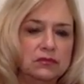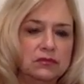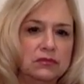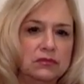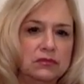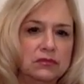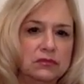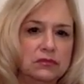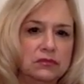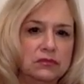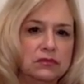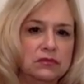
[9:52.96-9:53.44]

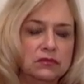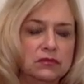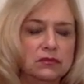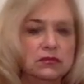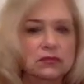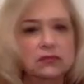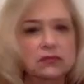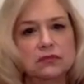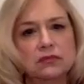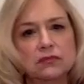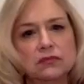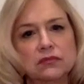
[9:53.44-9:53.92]

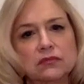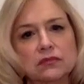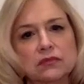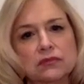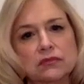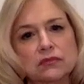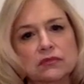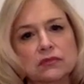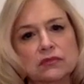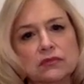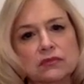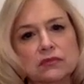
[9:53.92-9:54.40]

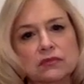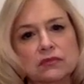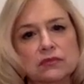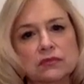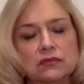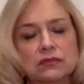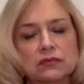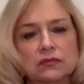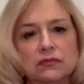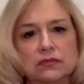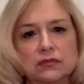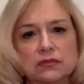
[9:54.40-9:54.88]

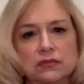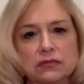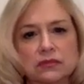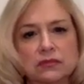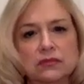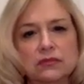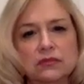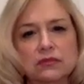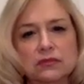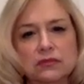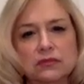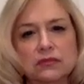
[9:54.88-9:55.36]

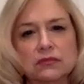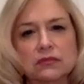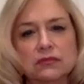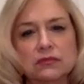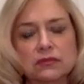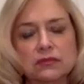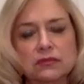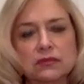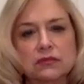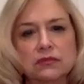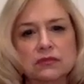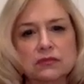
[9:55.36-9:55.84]

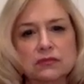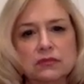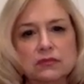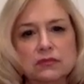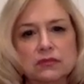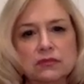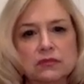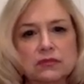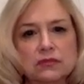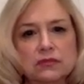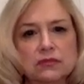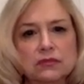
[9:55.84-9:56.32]

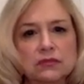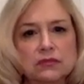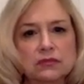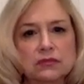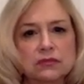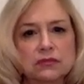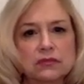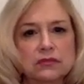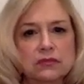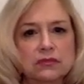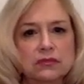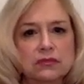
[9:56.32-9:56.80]

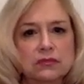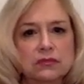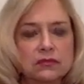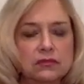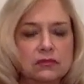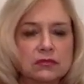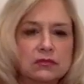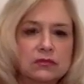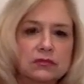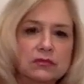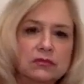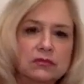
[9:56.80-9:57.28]

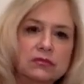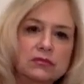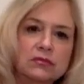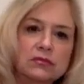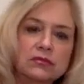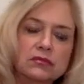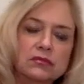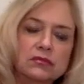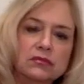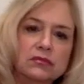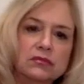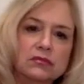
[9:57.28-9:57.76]

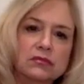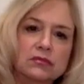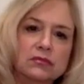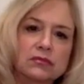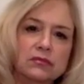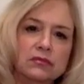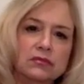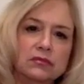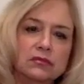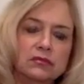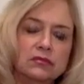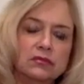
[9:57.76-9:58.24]

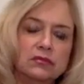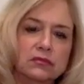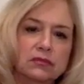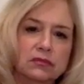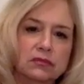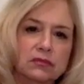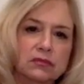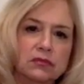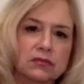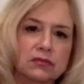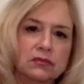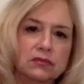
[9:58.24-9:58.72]

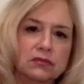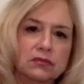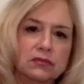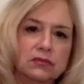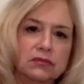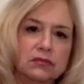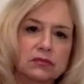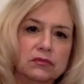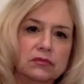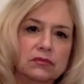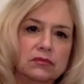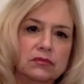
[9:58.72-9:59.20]

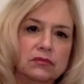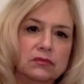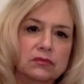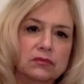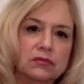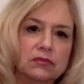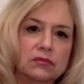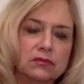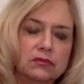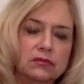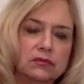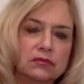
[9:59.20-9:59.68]

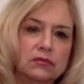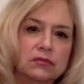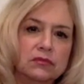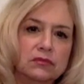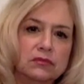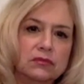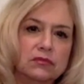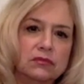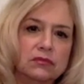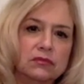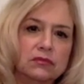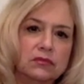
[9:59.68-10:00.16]

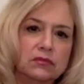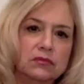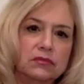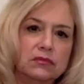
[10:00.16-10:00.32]
This person isn't speaking.